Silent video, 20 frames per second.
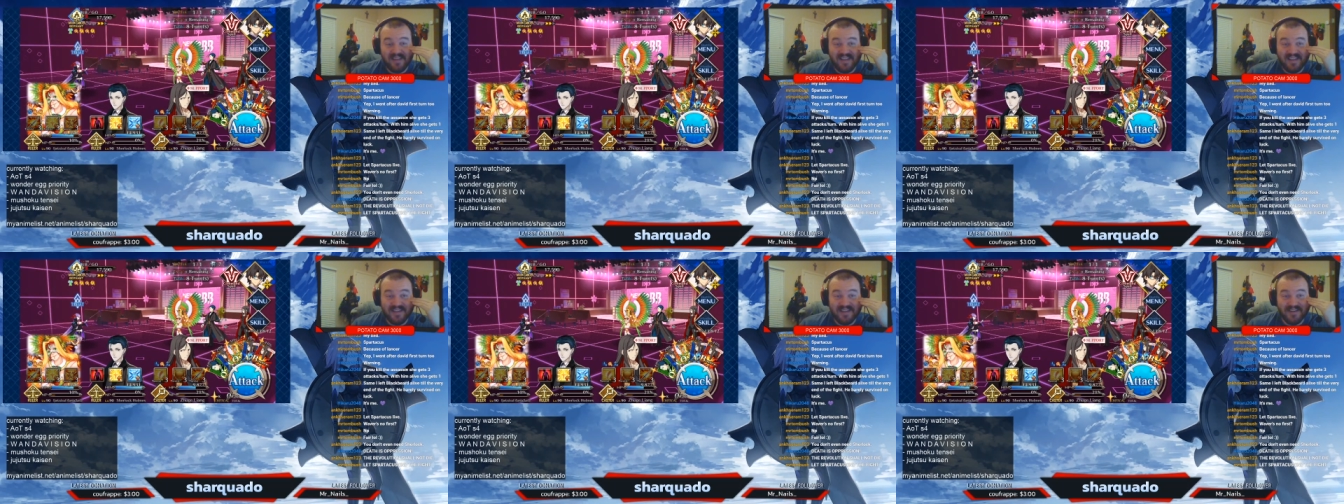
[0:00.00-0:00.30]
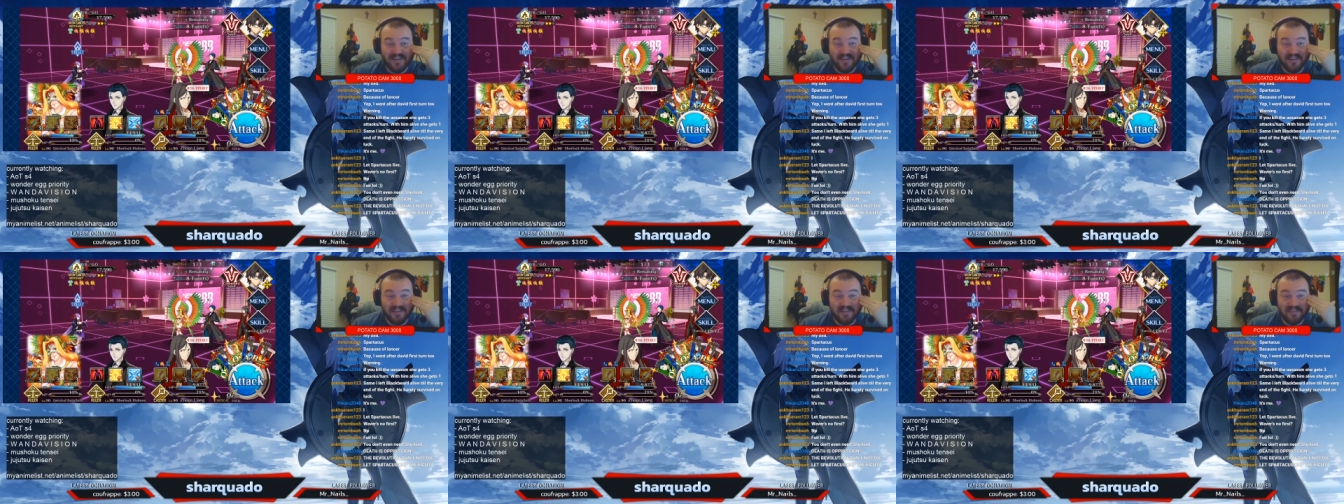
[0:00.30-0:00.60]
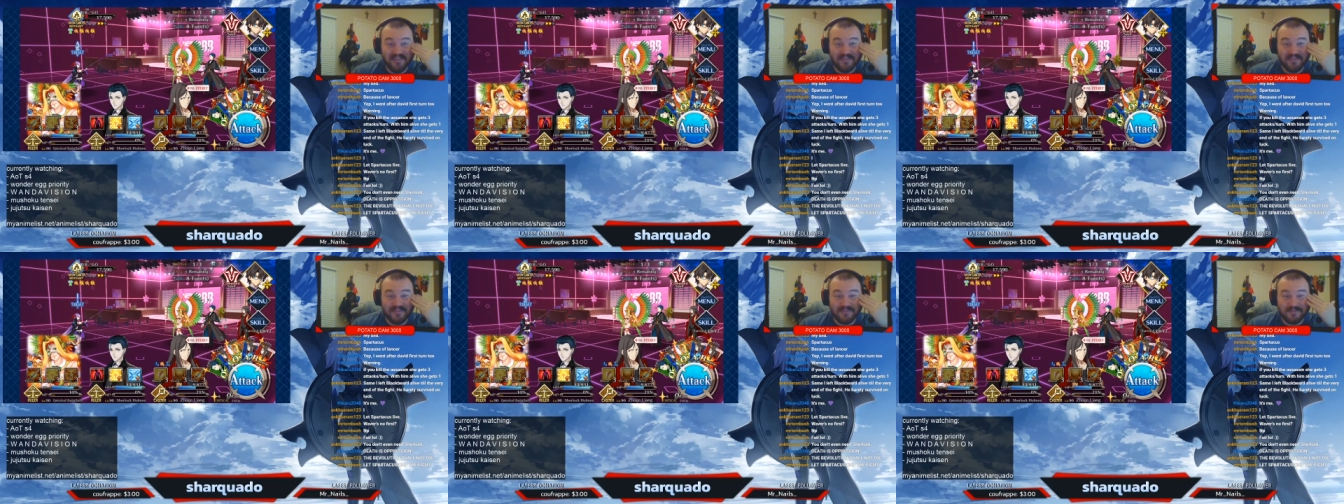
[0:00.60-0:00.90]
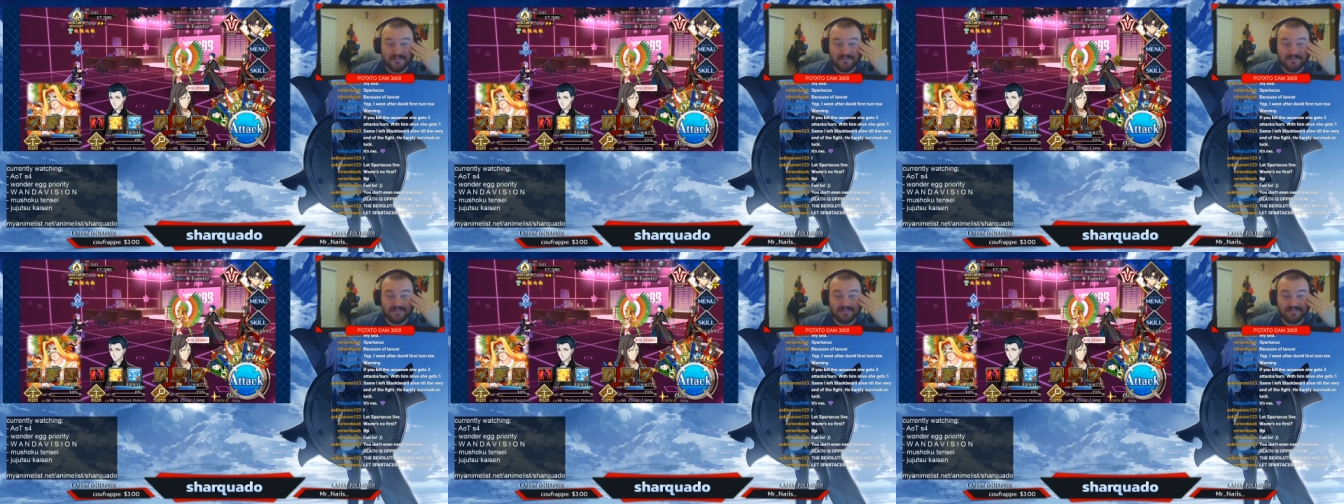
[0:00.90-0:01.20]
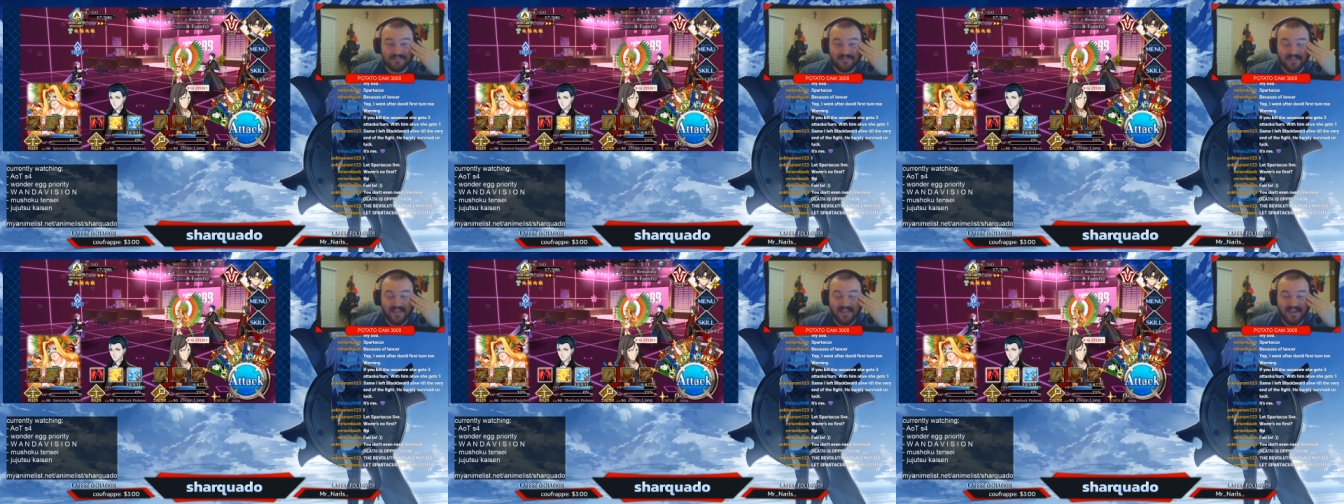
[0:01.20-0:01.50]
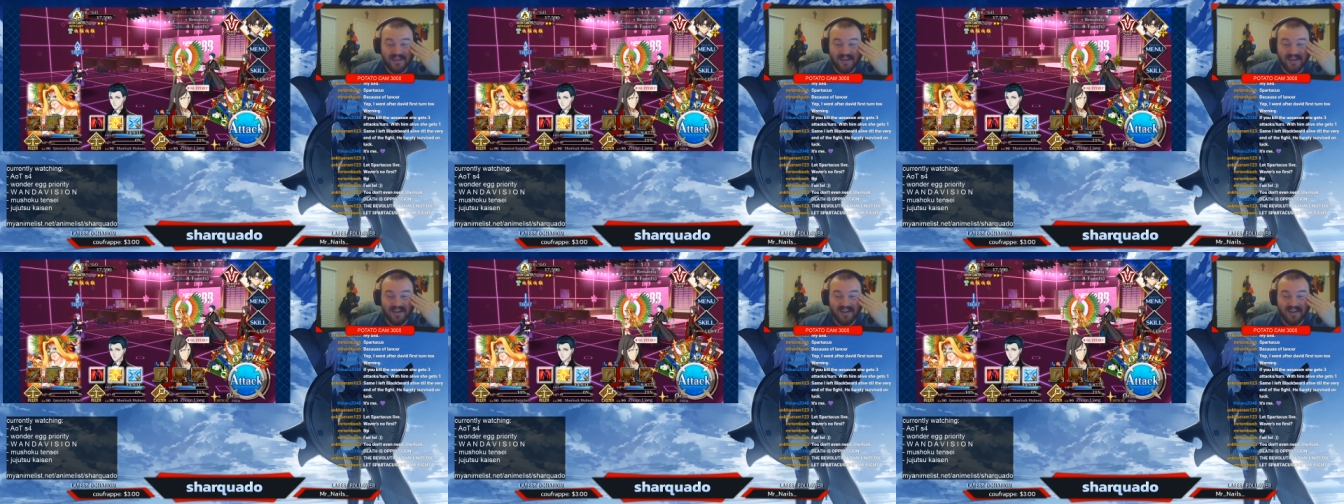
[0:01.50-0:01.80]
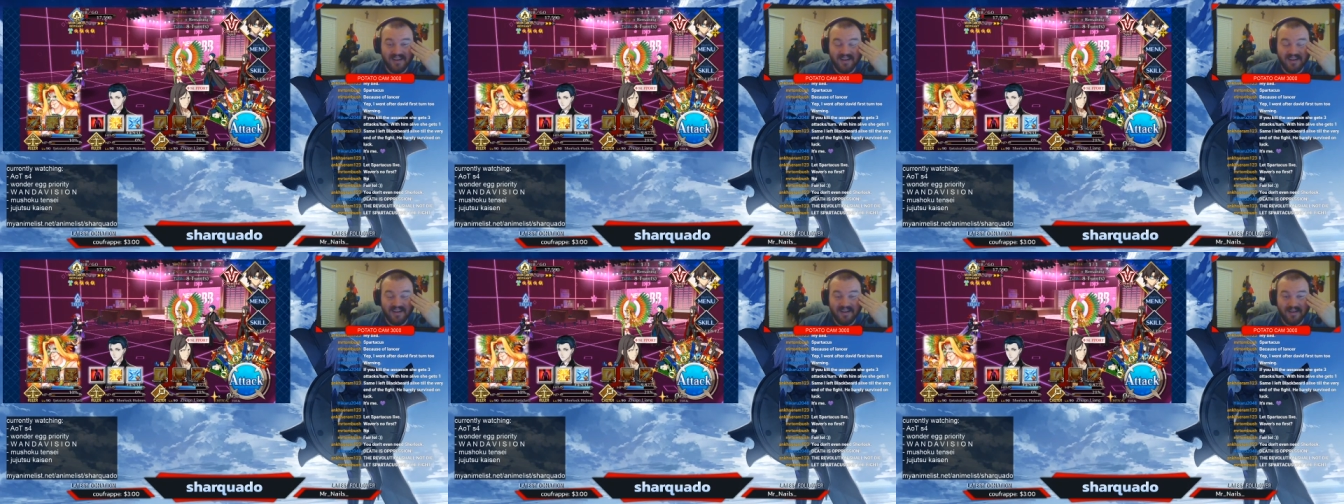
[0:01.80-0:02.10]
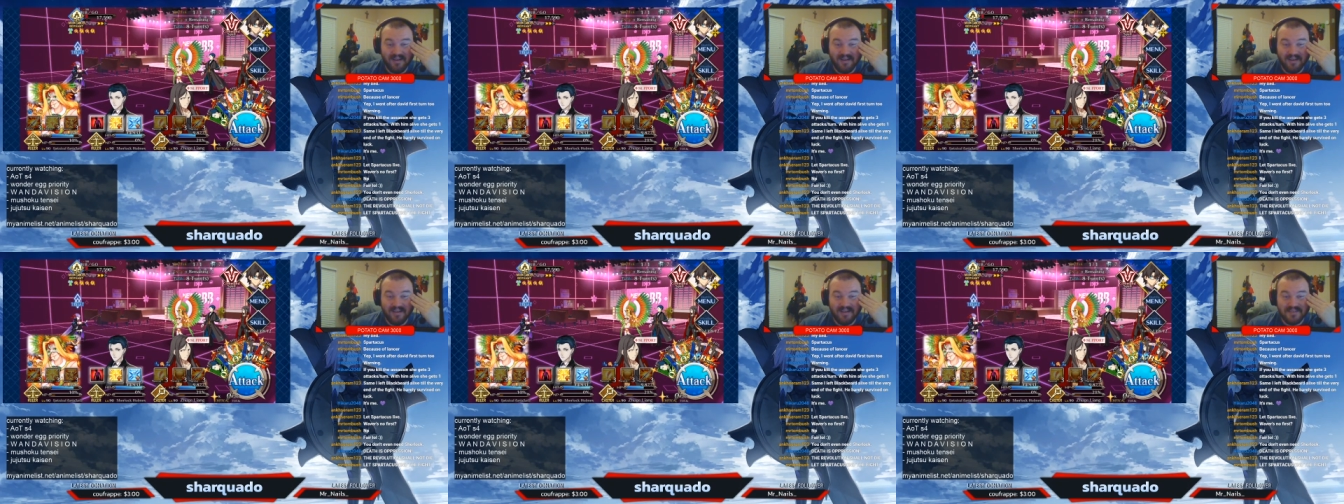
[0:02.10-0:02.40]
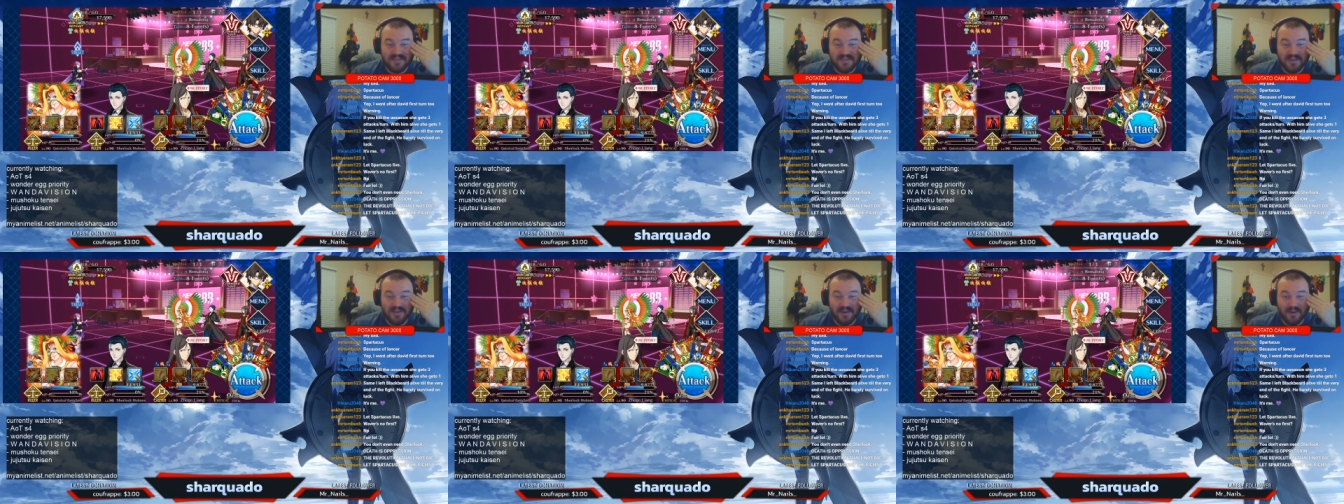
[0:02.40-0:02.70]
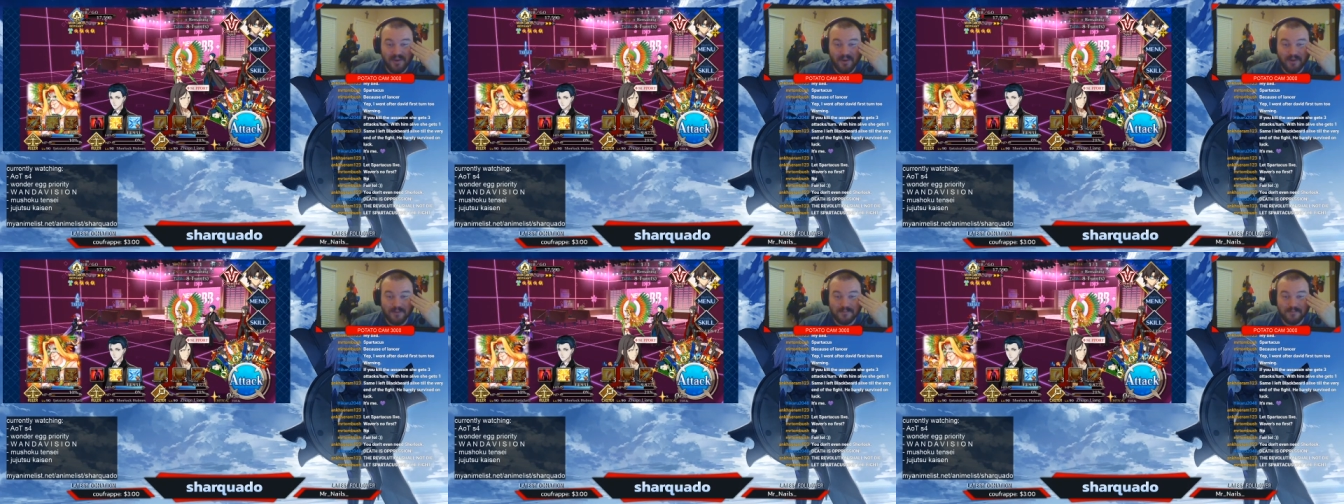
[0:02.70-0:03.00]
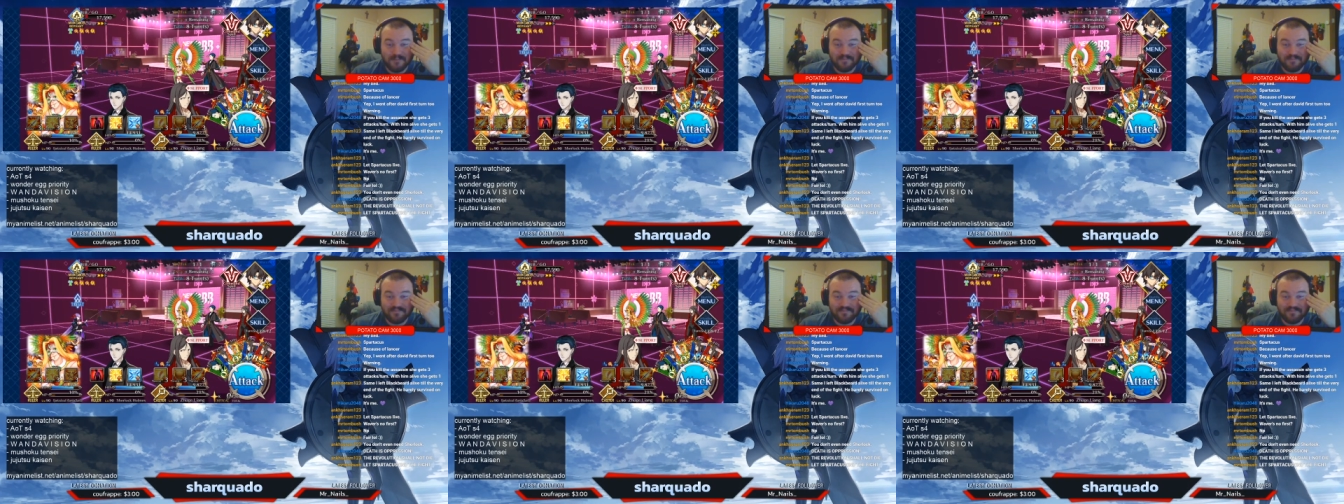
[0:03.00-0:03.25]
he could have. Uh, so